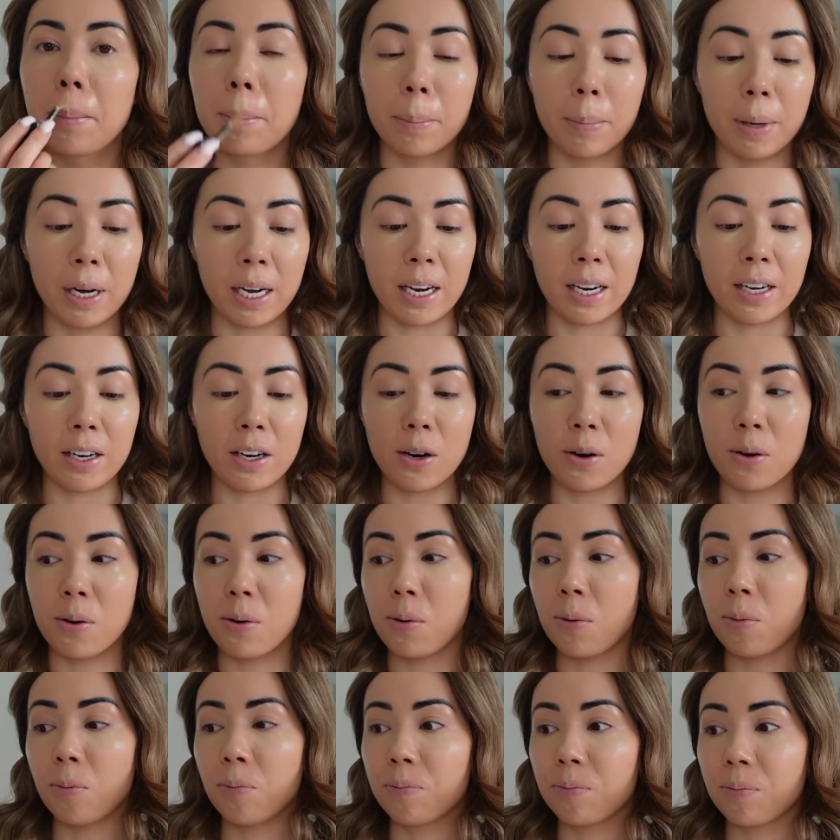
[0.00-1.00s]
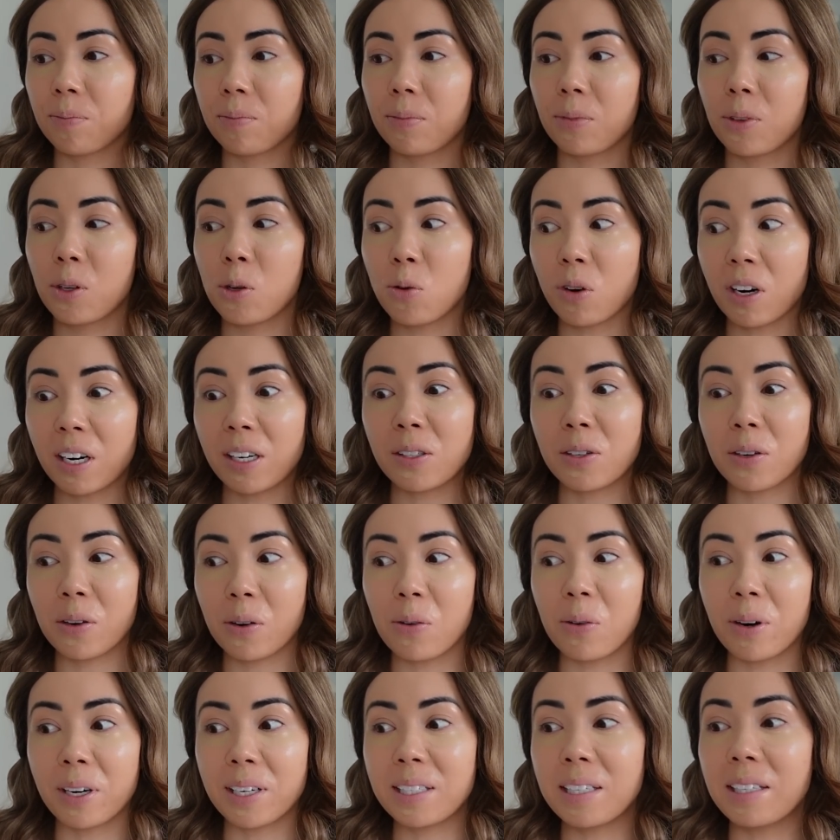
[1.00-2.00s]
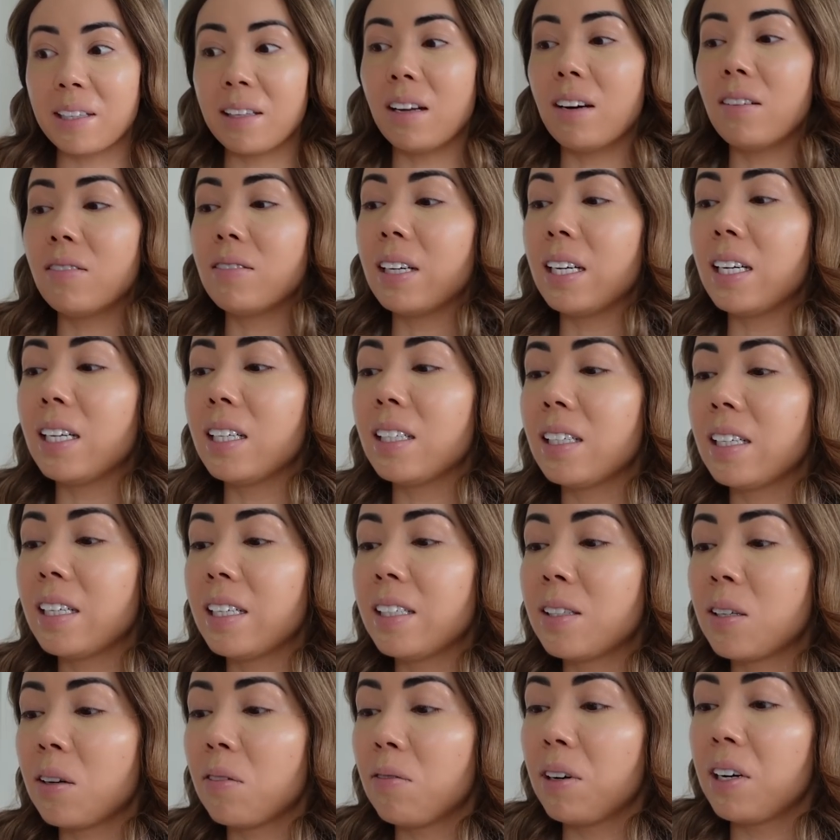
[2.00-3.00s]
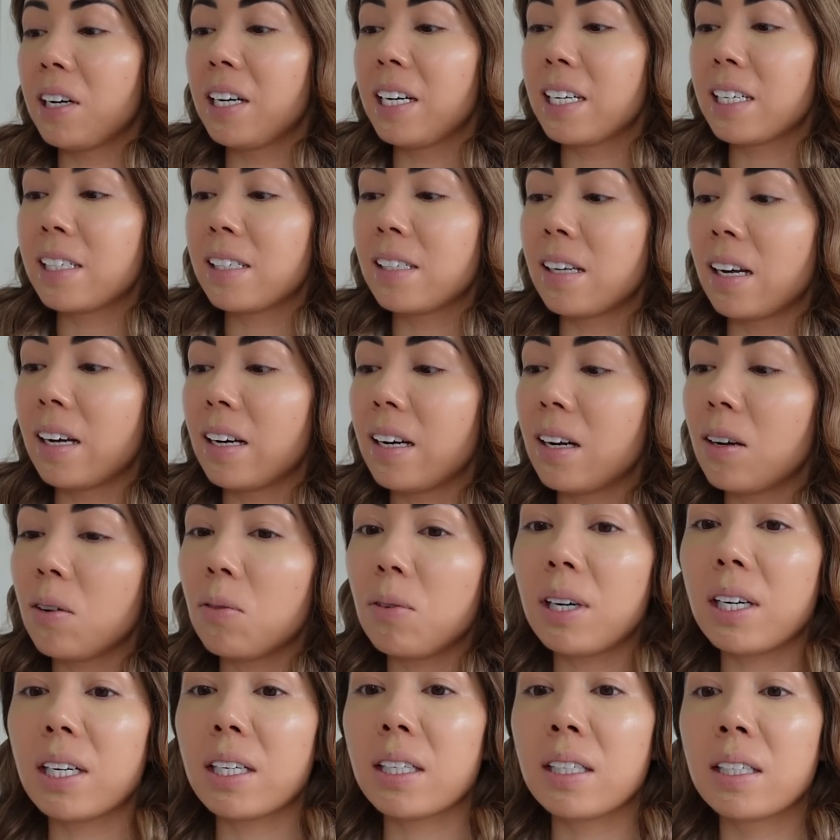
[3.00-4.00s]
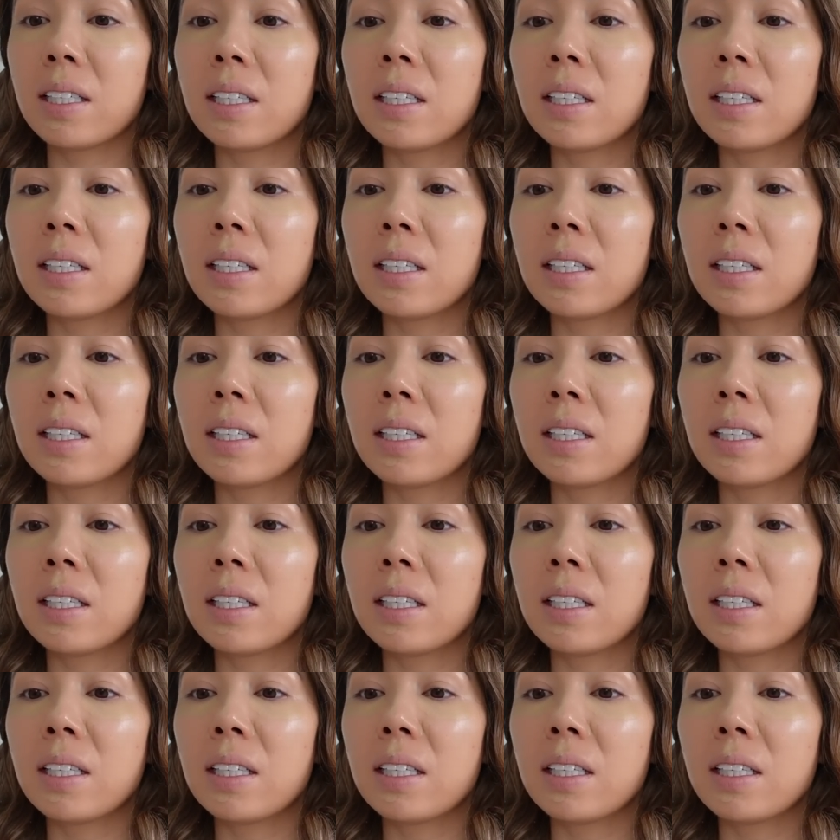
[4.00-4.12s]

But I know you guys are going to love it. It's a very exciting one.